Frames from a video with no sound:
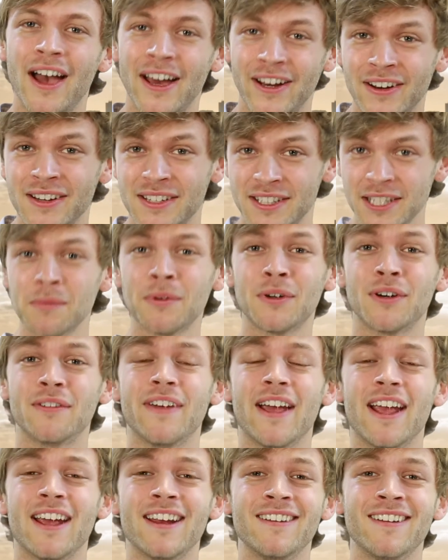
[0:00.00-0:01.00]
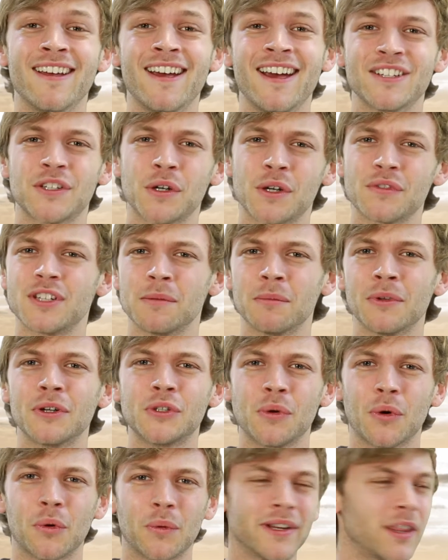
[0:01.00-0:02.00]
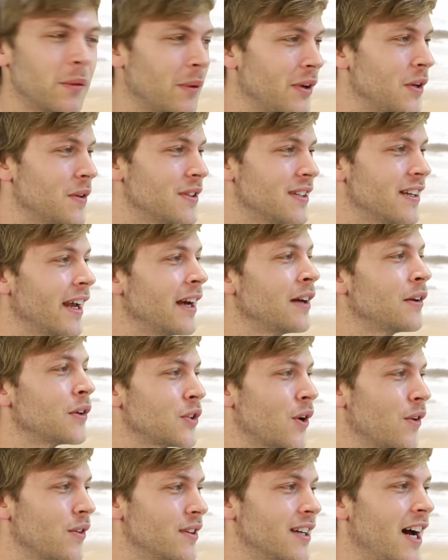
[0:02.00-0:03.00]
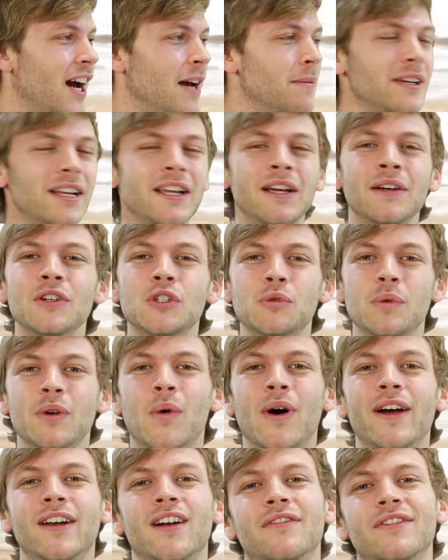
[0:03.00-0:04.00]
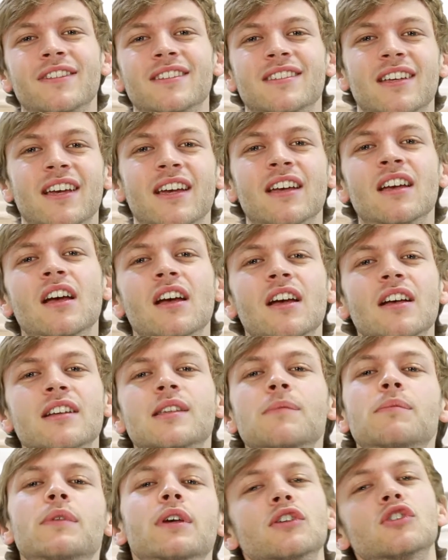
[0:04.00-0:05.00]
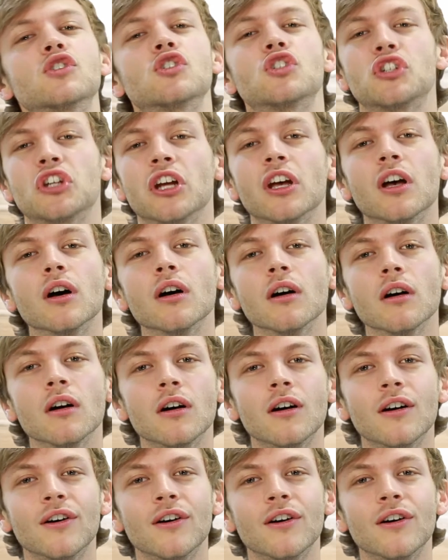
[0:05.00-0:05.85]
And in a similar vein, sort of similar to a word that we use in English all the time, in English we quite often say something's chill.